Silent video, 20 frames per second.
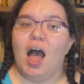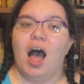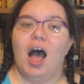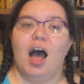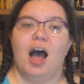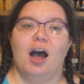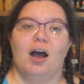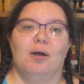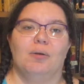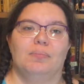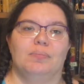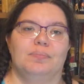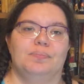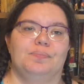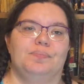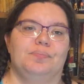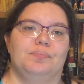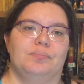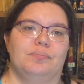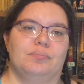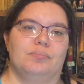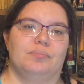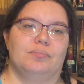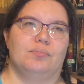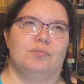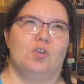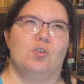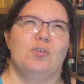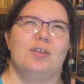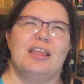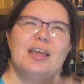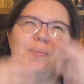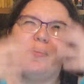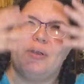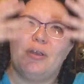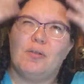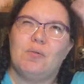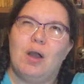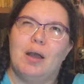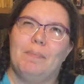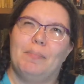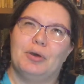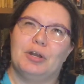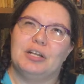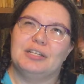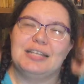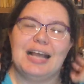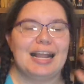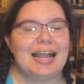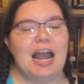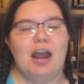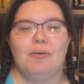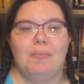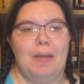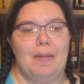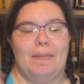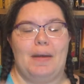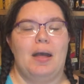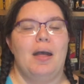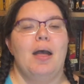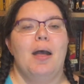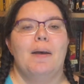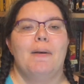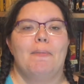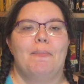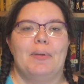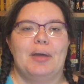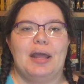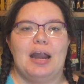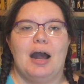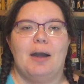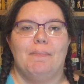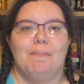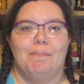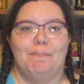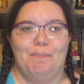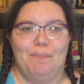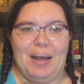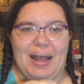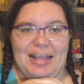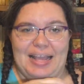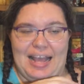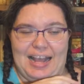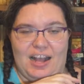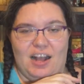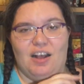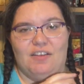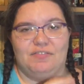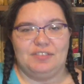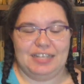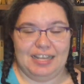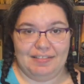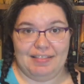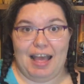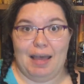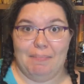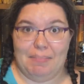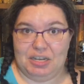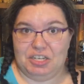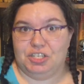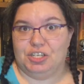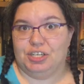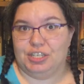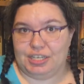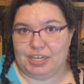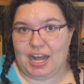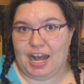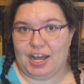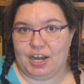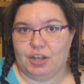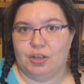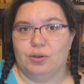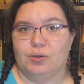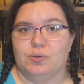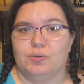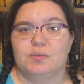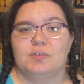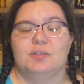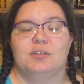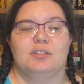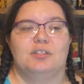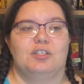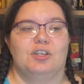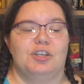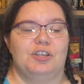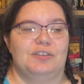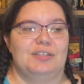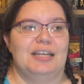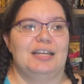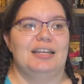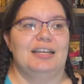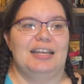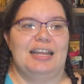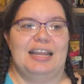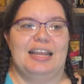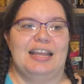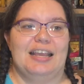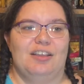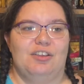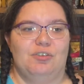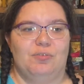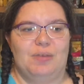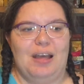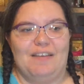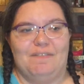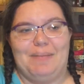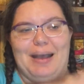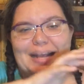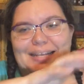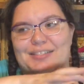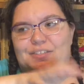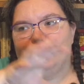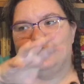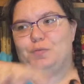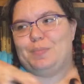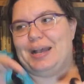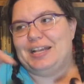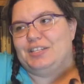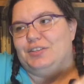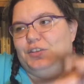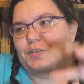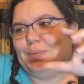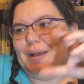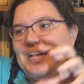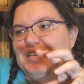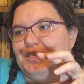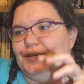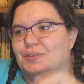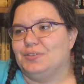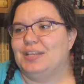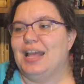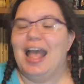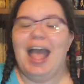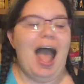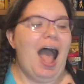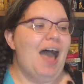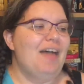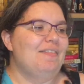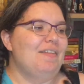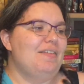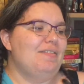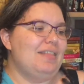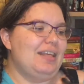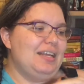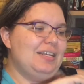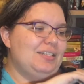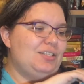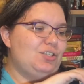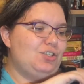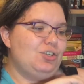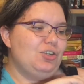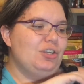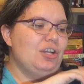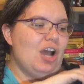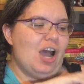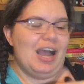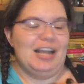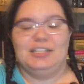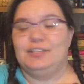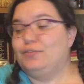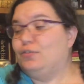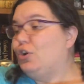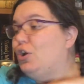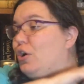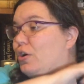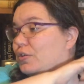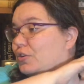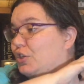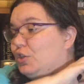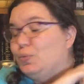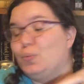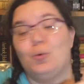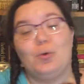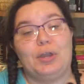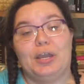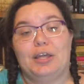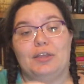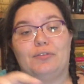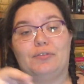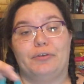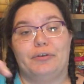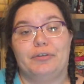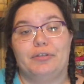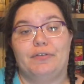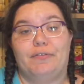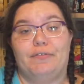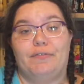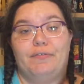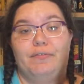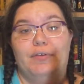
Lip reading: Or are they wearing white bonnets? I can't remember. But yeah, I've seen that mentioned in articles. So you suddenly get, you have pastels, pastels, pastels, and then these two lines of girls just walking through the,